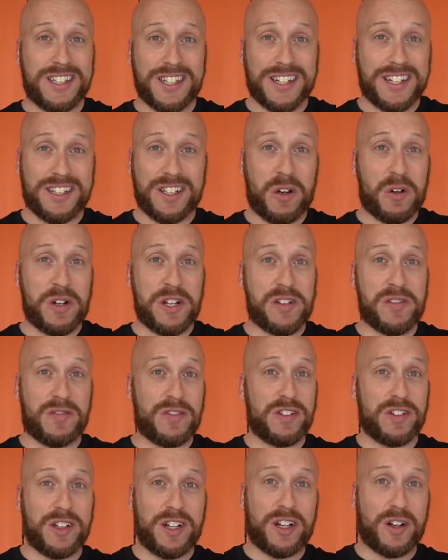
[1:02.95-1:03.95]
Like it don't even
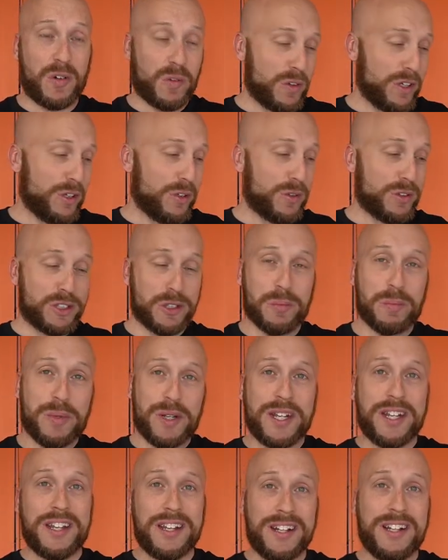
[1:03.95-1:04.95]
feel like a reel should
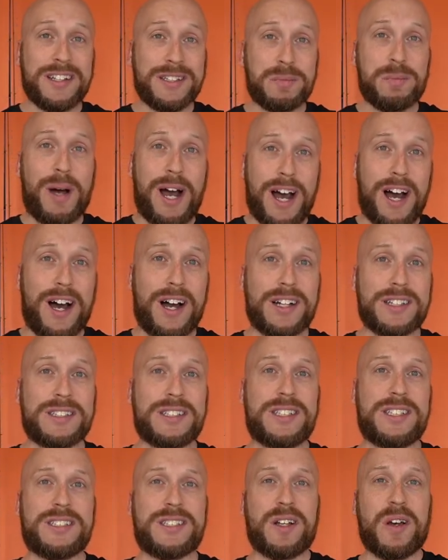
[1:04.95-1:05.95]
be in this box.
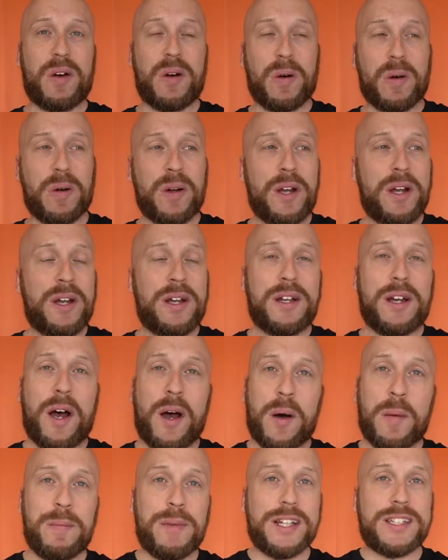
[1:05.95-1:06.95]
So
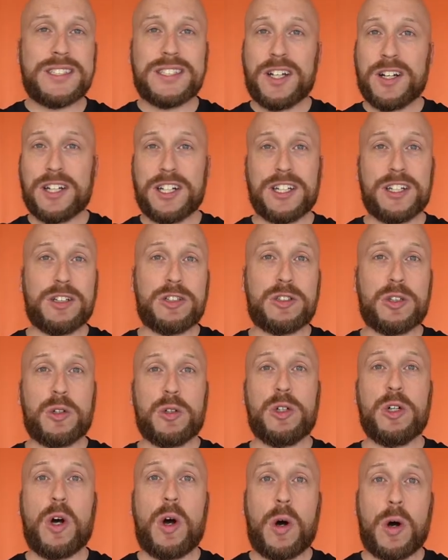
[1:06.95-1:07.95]
um, excited to show
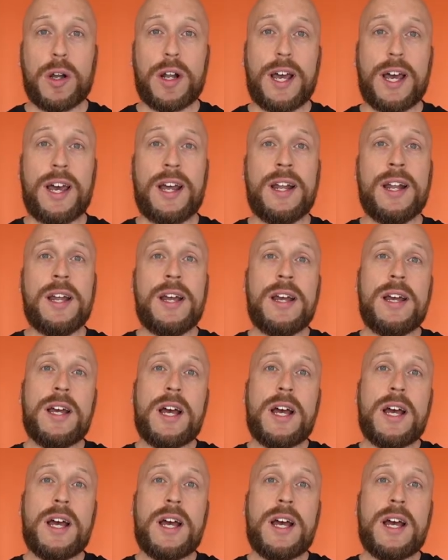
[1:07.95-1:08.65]
you all that.